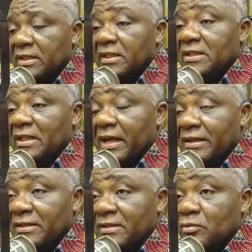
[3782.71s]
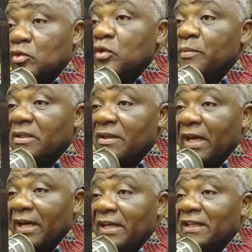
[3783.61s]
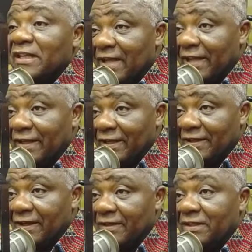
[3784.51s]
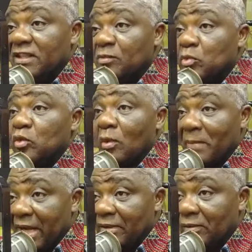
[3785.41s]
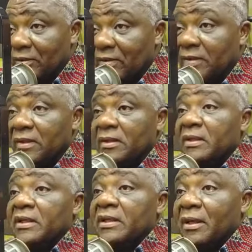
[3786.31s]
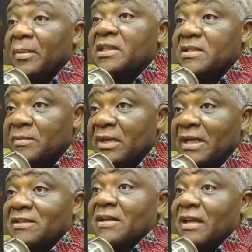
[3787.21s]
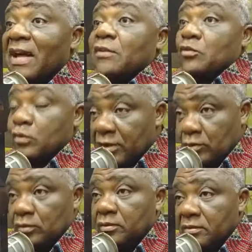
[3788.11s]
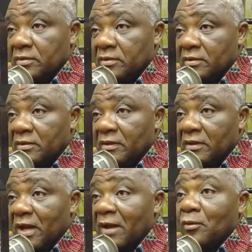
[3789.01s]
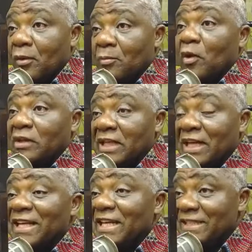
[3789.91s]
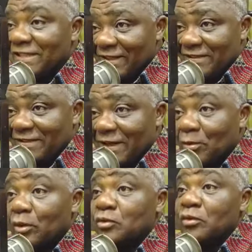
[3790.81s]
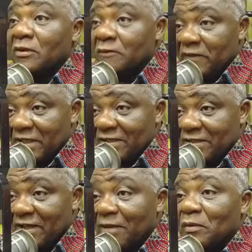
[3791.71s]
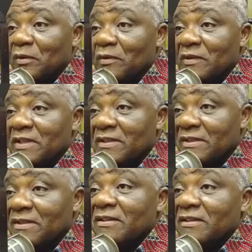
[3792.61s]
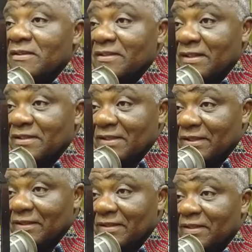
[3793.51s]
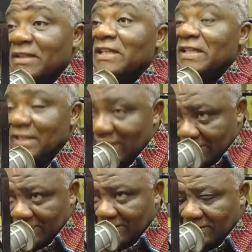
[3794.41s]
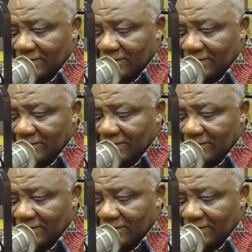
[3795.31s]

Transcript: Ninina, and I said, 2 mina, a kitayena, a debu or minor. You bet me a sign a toasso. I call more than 8 years, I call 12 years, I call 16 years.